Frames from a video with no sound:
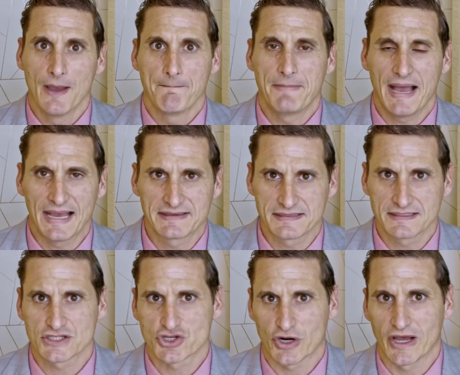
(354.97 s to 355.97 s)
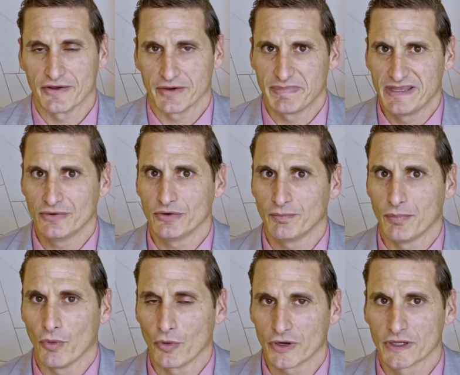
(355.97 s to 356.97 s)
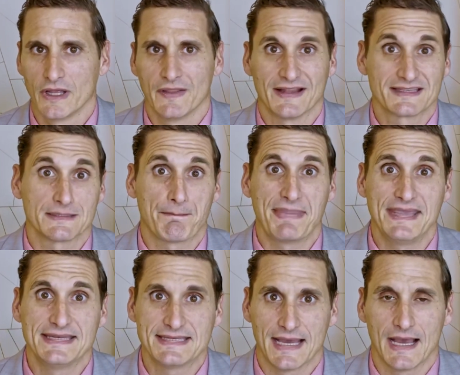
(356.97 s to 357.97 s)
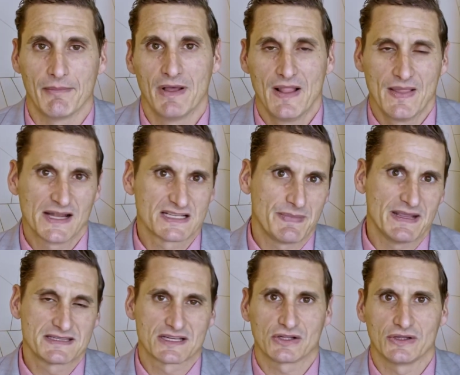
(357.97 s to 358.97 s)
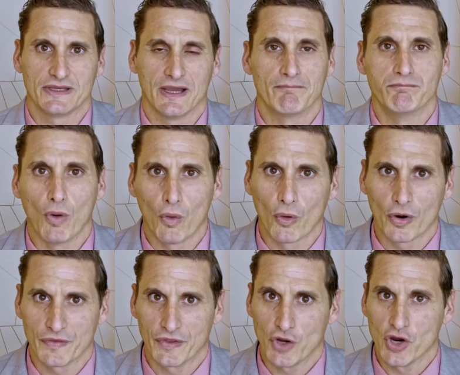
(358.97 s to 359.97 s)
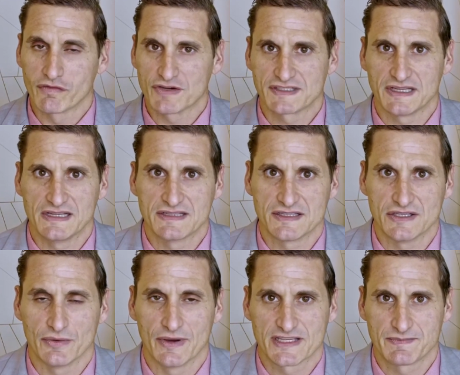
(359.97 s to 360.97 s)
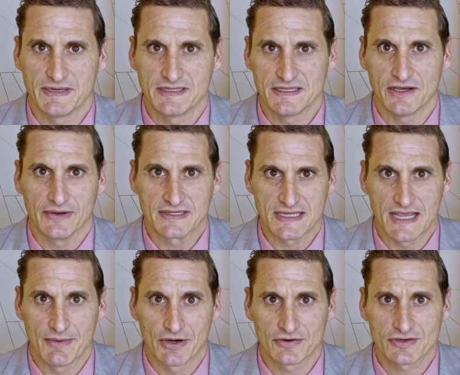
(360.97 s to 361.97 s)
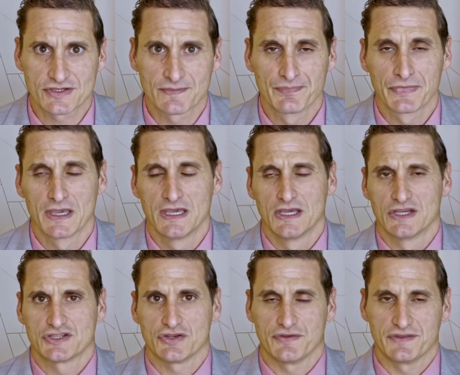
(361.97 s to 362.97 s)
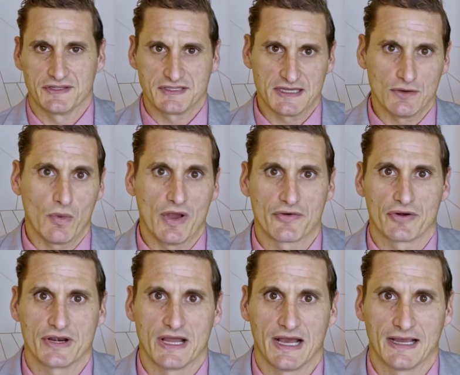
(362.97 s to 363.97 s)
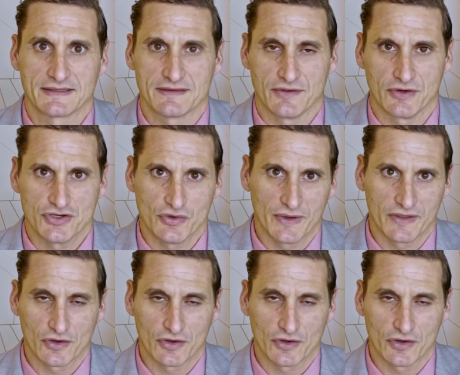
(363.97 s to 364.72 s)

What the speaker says: Patent Trial and Appeal Board. That's the PTAB. That's basically a board that oversees the USPTO examiners. So to see whether or not they're doing their